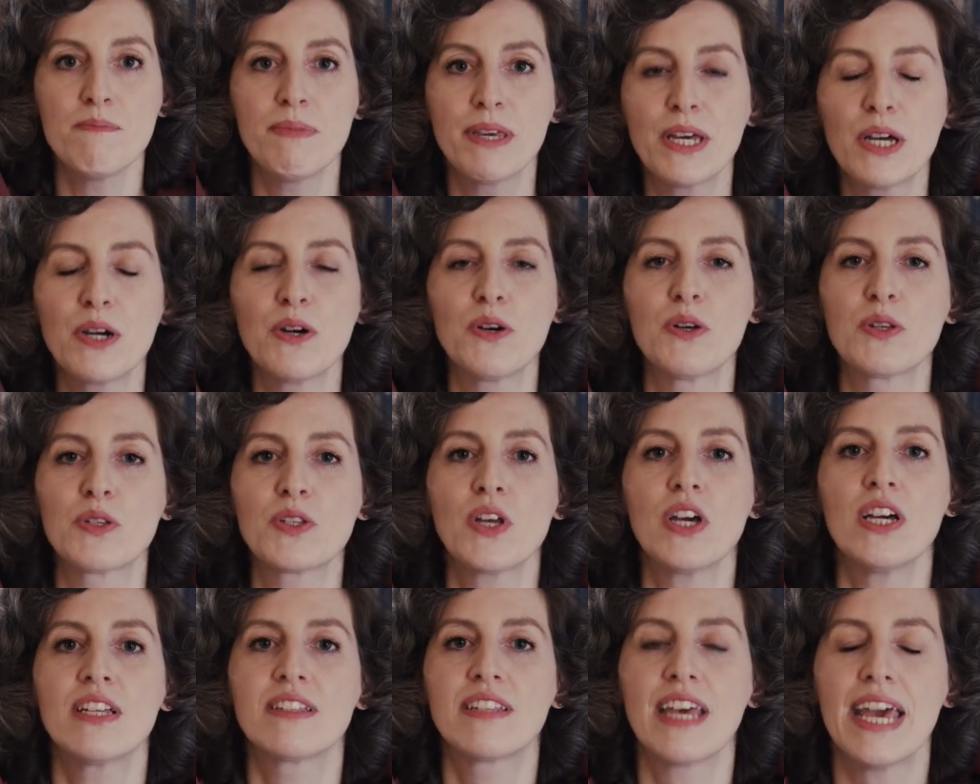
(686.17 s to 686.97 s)

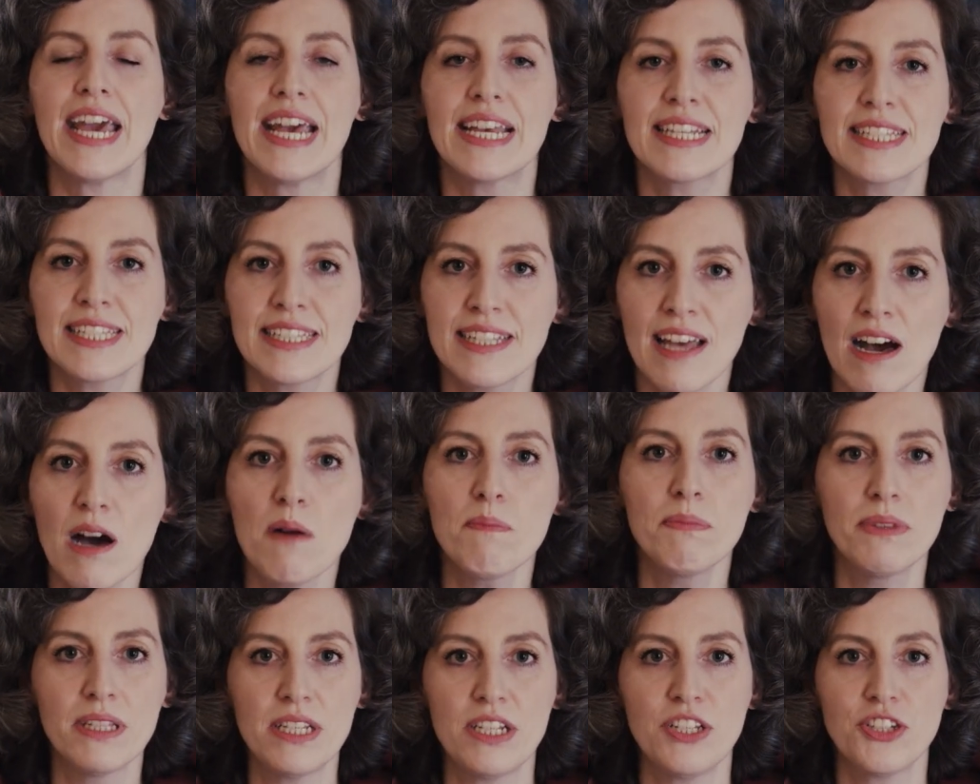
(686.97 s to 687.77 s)
because the
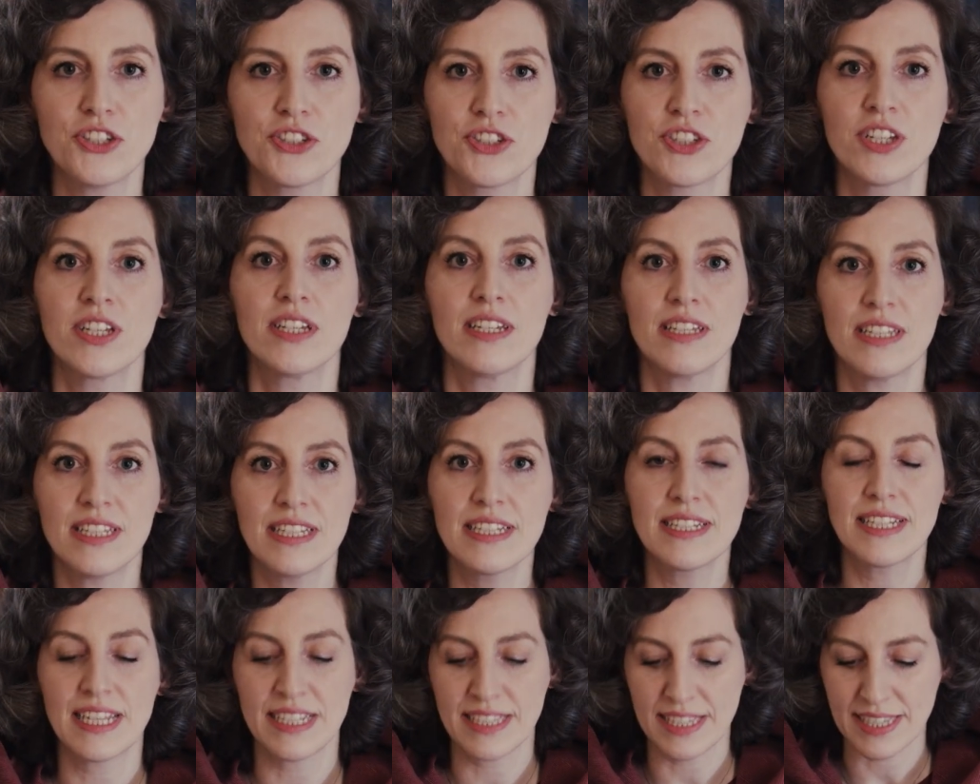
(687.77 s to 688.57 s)
established
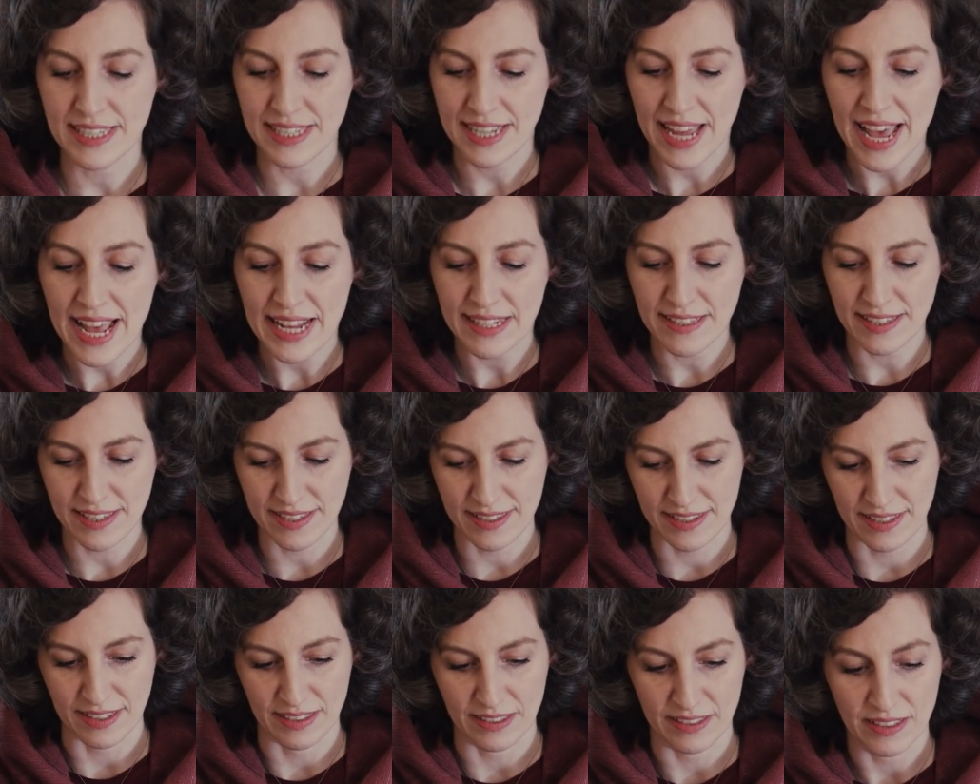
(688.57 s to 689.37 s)
is a
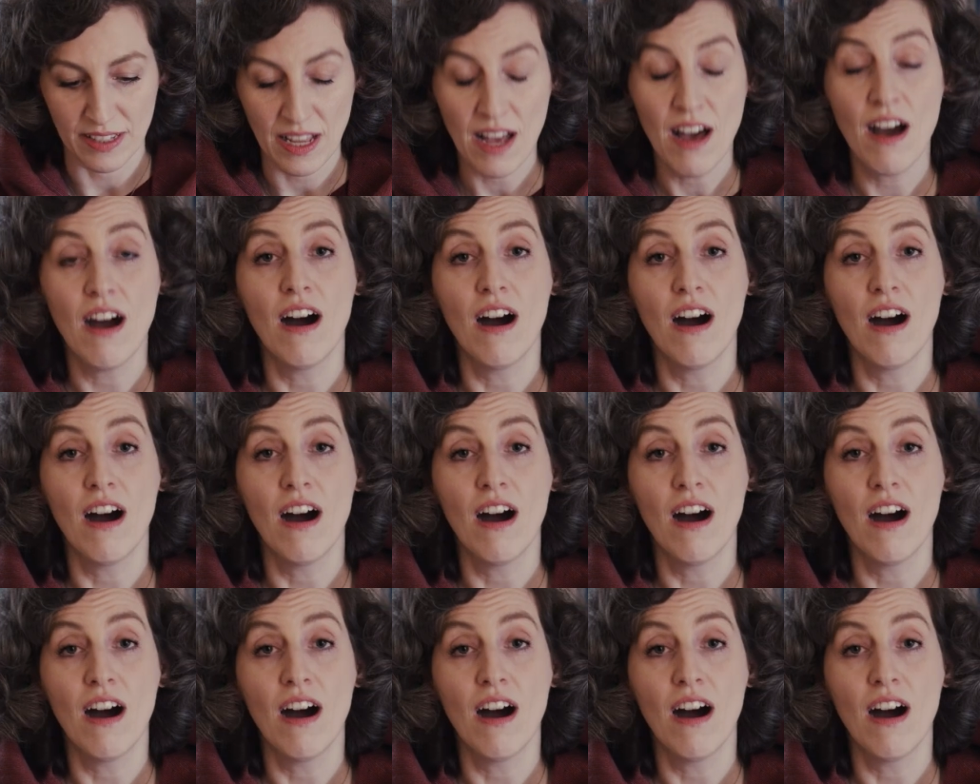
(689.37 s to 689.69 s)
standstill.